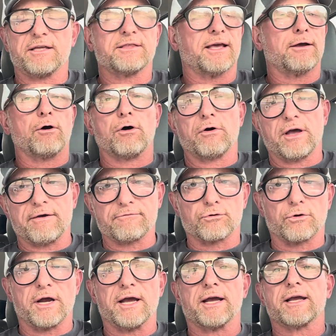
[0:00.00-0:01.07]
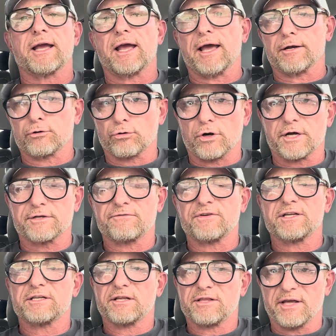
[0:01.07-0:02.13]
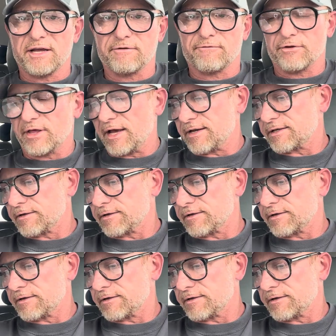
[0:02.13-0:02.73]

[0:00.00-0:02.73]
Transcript: they all have Greg and CrossFit to thank for that.